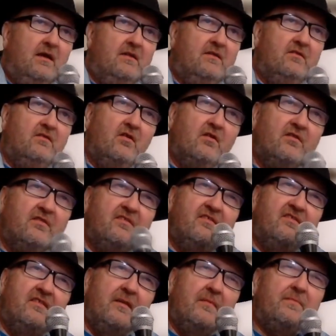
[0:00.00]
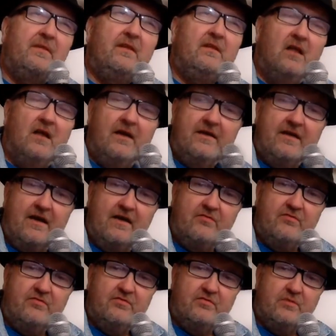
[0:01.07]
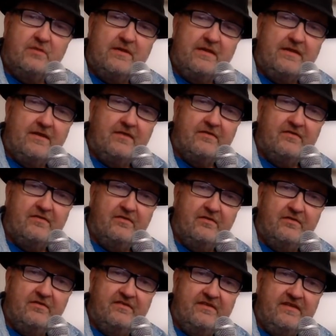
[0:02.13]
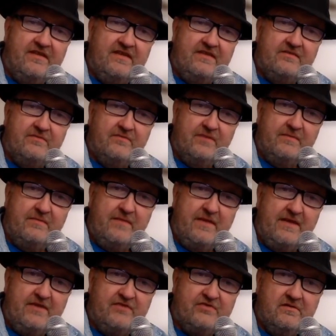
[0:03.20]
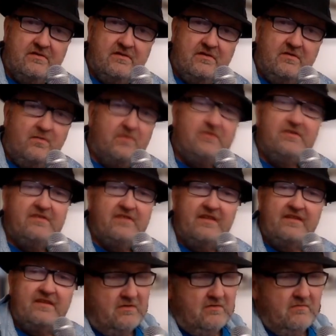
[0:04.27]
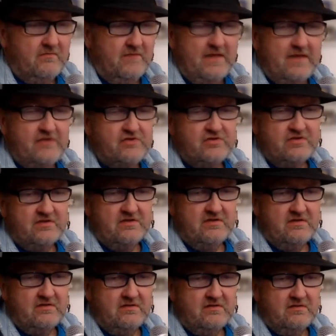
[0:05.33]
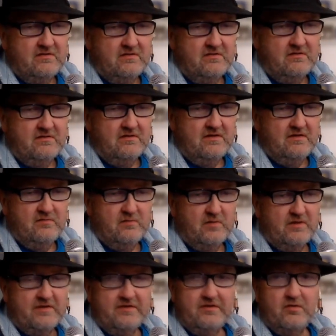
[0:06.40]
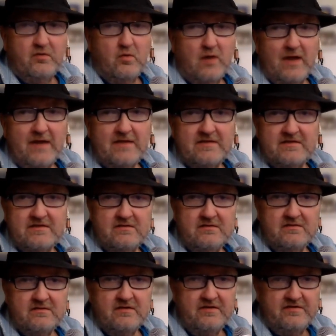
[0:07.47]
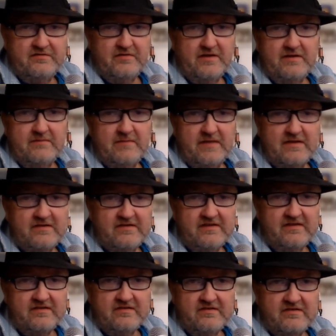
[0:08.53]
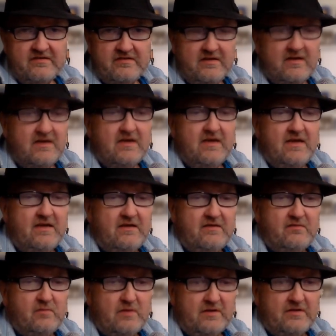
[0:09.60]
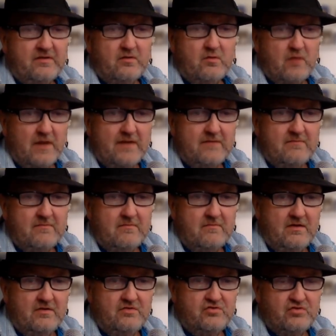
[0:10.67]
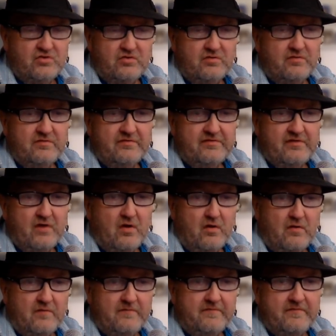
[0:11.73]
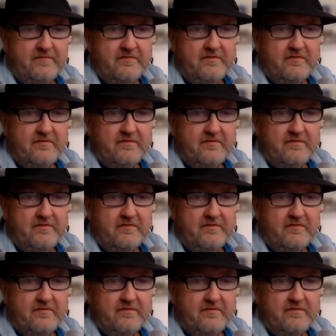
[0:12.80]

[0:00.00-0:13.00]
costs something like $120,000 a year to run Meanjin, which is nothing. Meanjin is one of the great Australian magazines. It is one of the great journals of